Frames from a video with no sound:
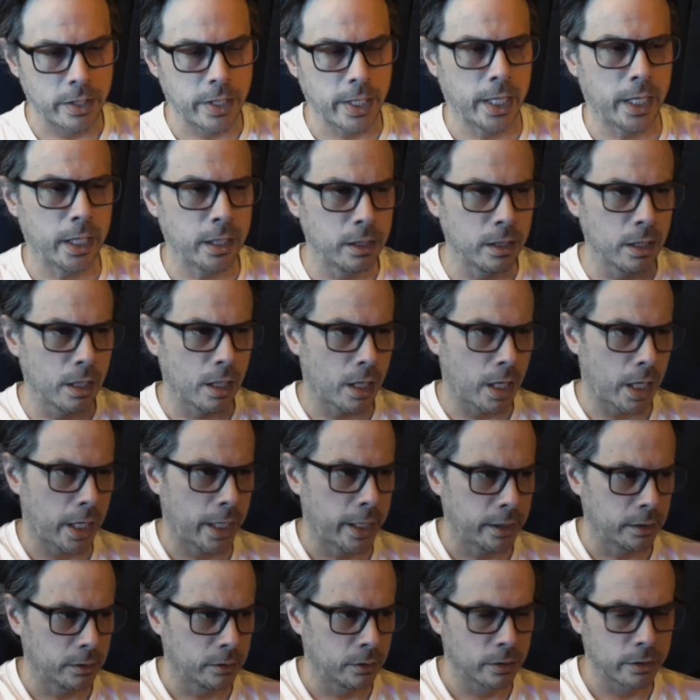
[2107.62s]
And then
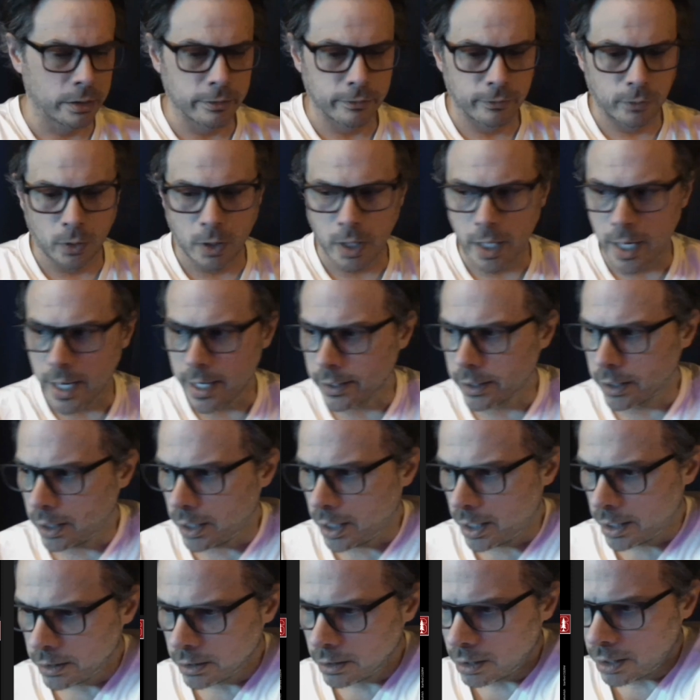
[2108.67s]
I learned Dvorak,
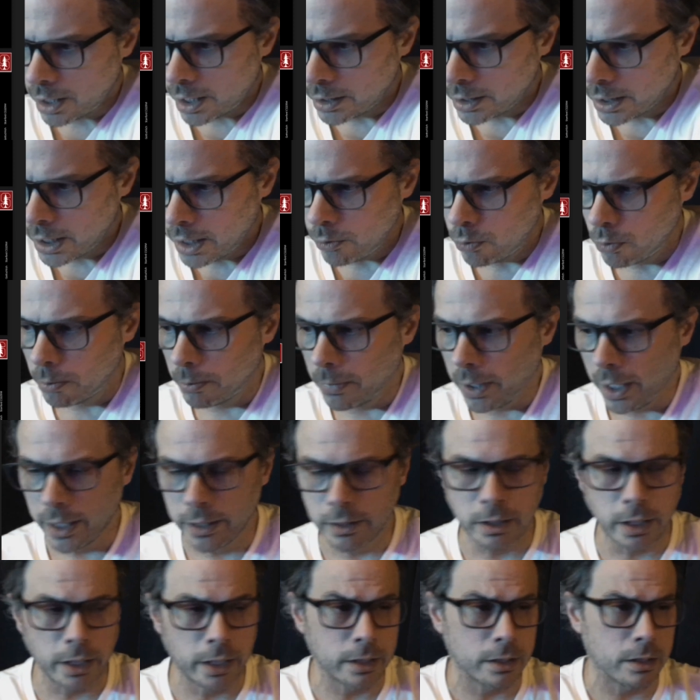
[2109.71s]
and keep in
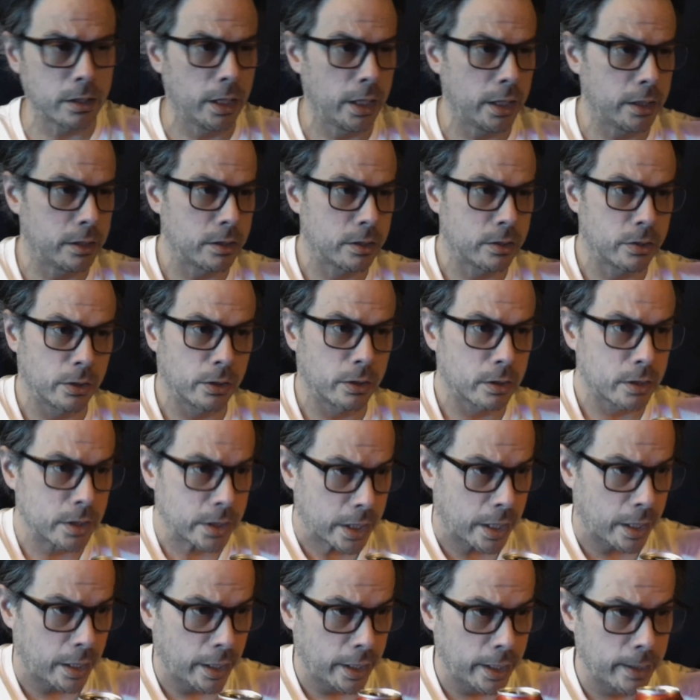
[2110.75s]
mind, it
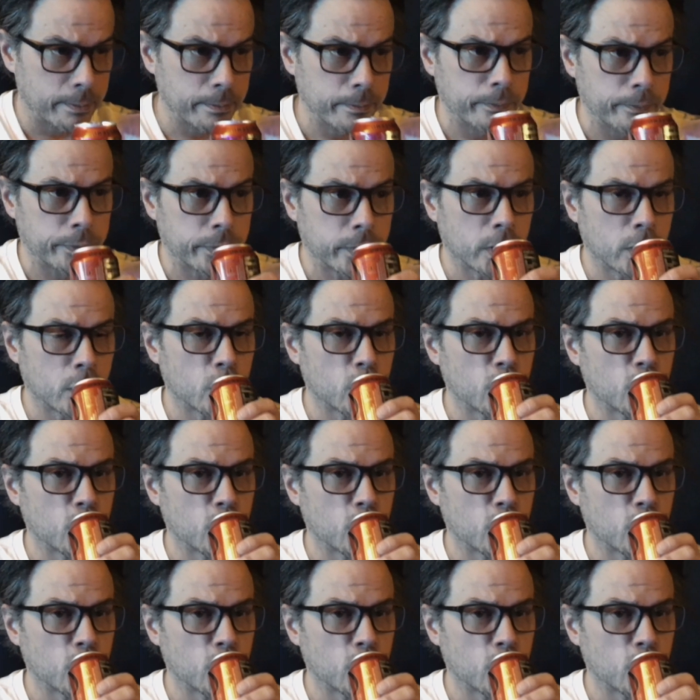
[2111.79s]
took time.